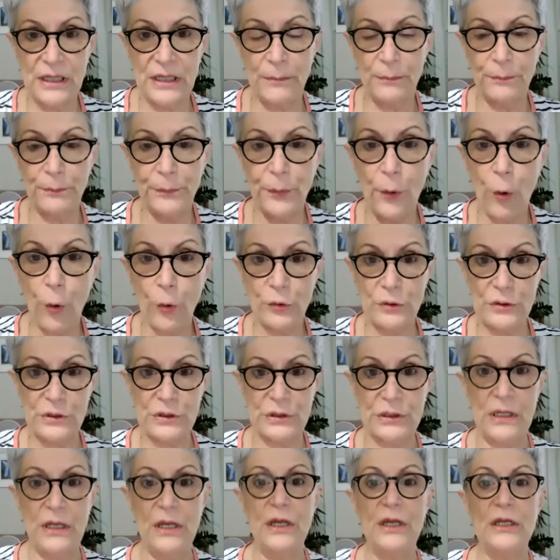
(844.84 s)
a
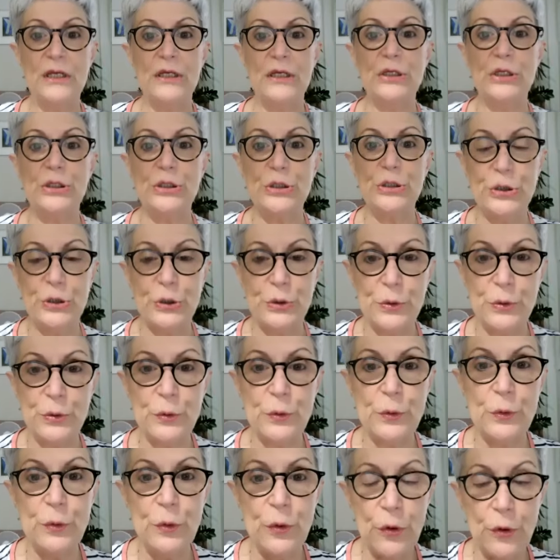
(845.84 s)
pause
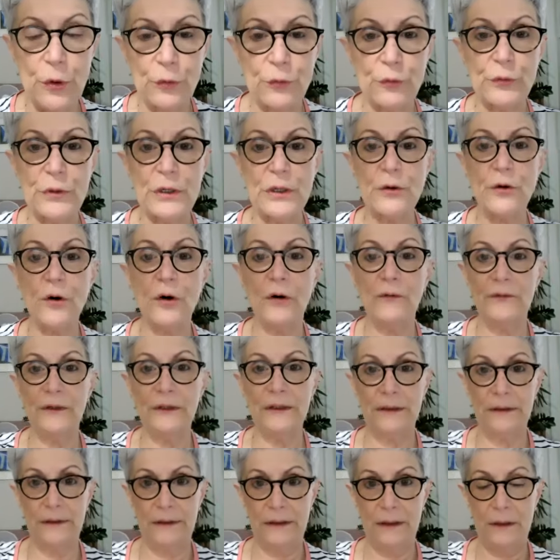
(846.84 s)
to
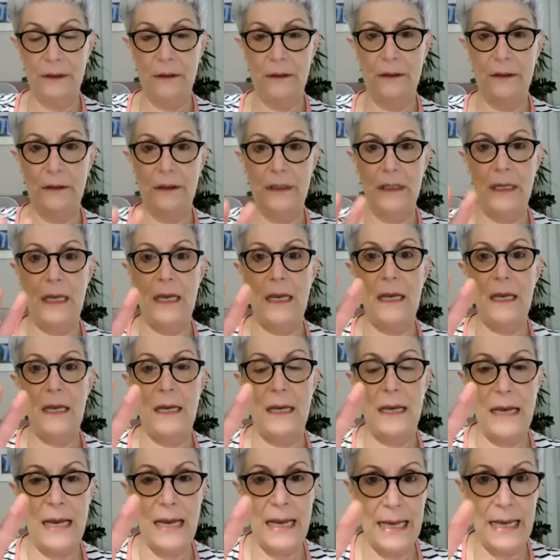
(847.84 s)
recover
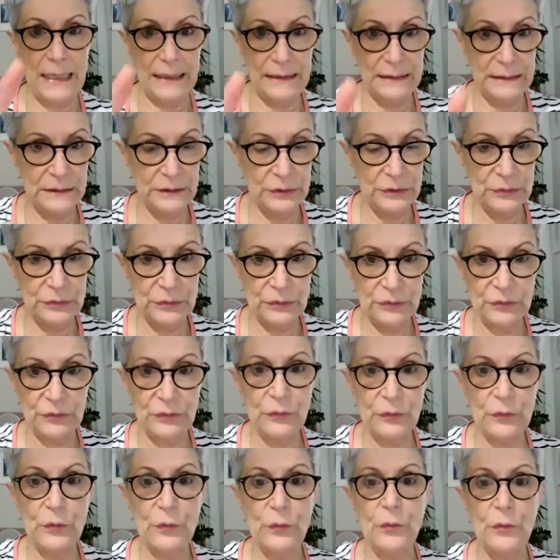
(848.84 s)
and
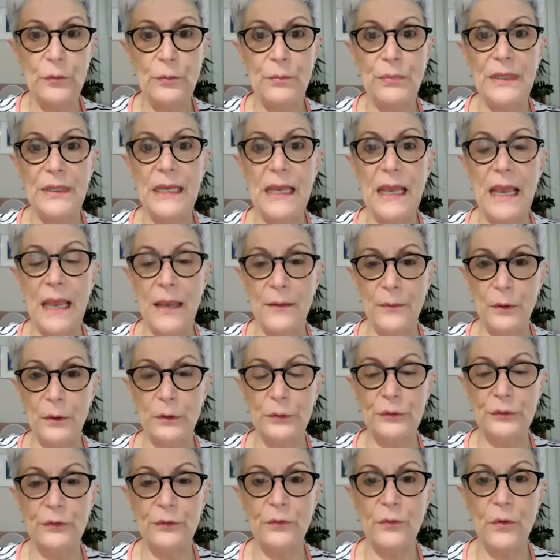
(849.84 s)
to be able
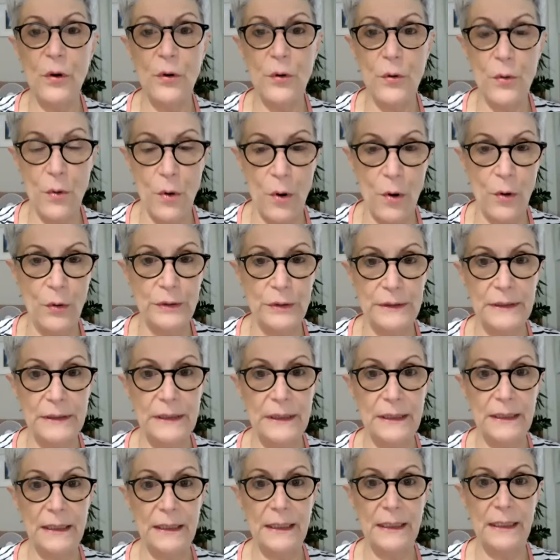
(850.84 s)
to go on.
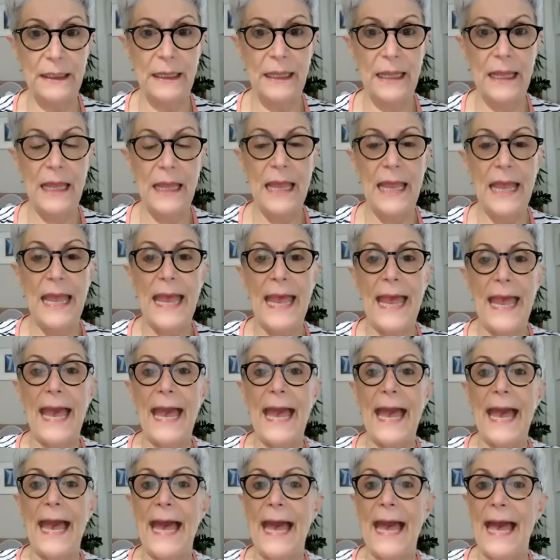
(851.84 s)

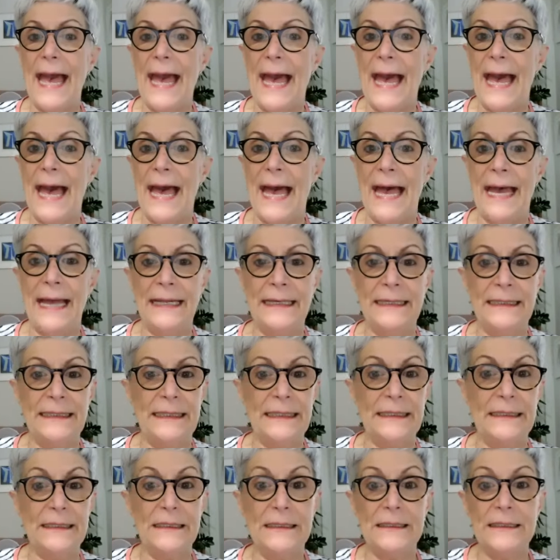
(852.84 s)
And
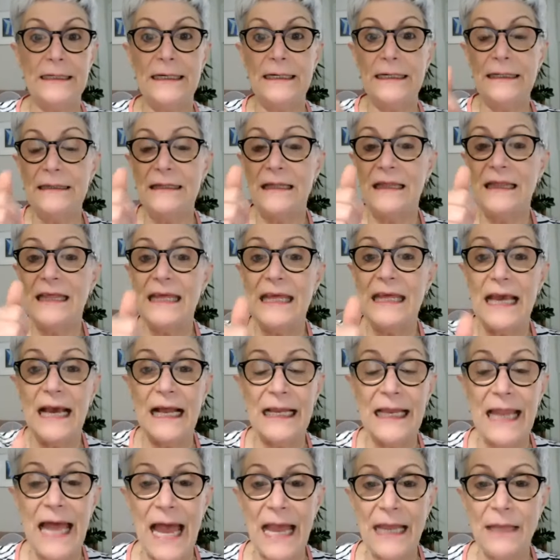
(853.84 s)
the
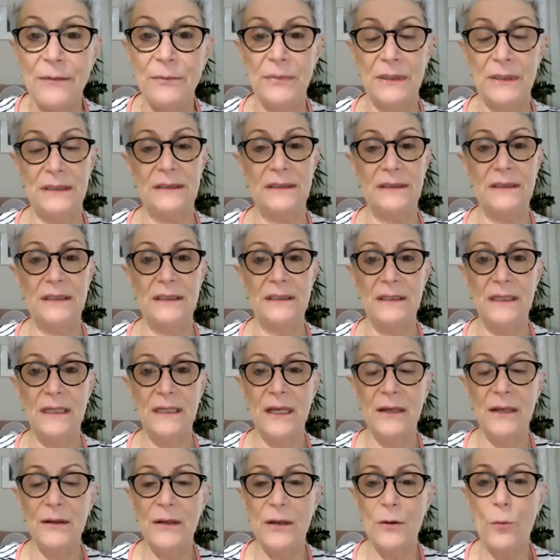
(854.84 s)
alignment.
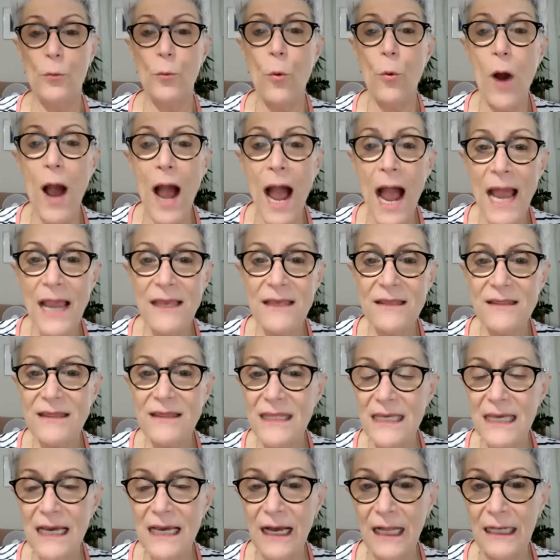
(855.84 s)
Why
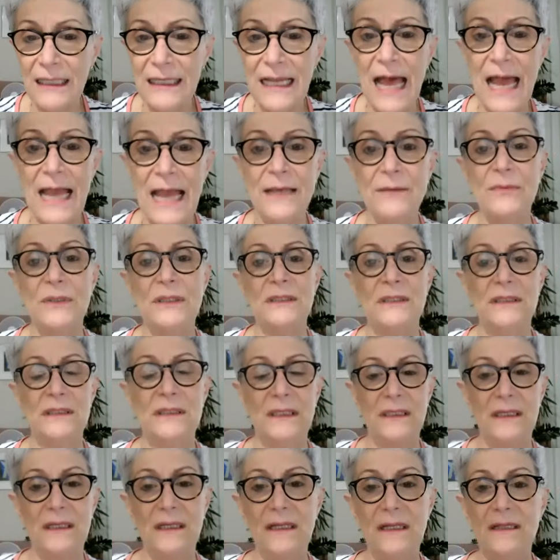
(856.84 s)
the alignment?
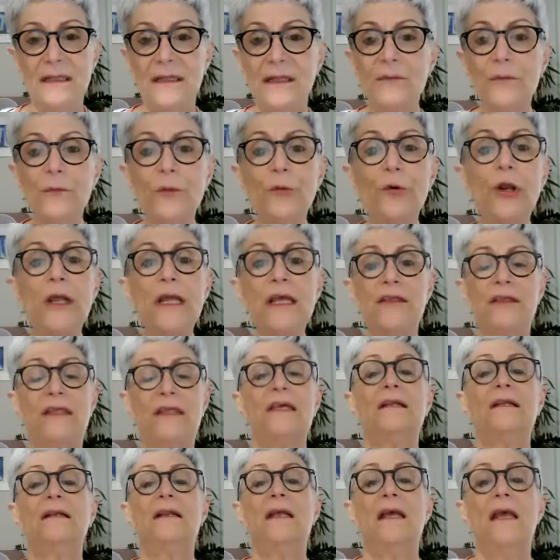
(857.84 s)
The
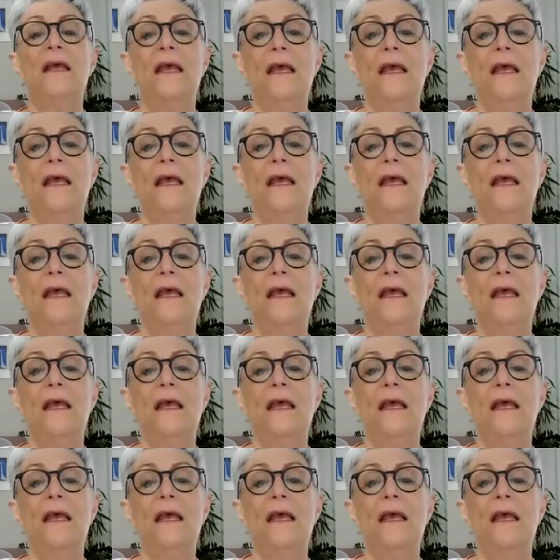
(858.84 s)
breathing.